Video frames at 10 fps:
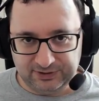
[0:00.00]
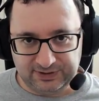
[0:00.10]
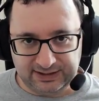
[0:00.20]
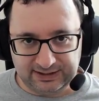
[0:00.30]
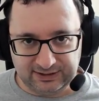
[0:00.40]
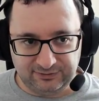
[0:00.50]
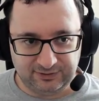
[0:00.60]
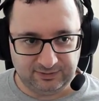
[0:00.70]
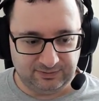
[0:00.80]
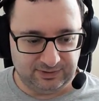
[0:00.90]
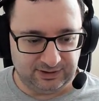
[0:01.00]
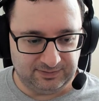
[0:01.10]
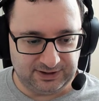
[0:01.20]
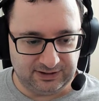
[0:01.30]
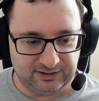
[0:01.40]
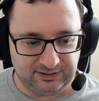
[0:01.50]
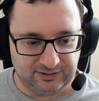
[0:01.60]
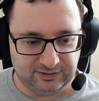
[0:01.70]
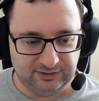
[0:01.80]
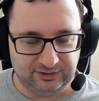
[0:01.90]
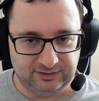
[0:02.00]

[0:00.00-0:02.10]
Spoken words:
needed from Obsidian at all.